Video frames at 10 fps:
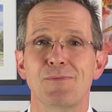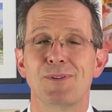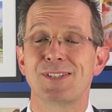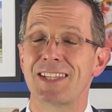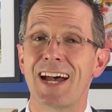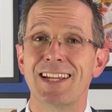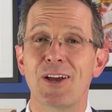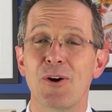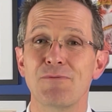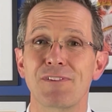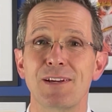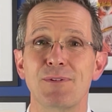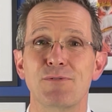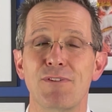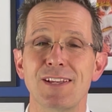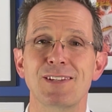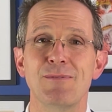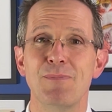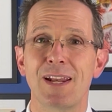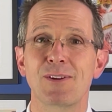starting hopefully with
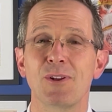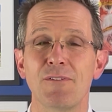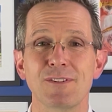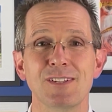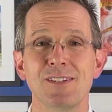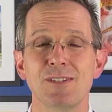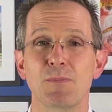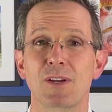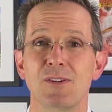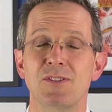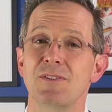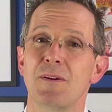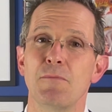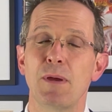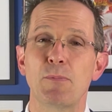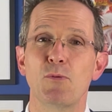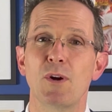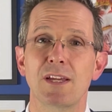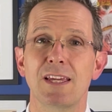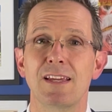resident medical officers, because people
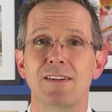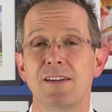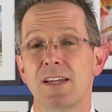working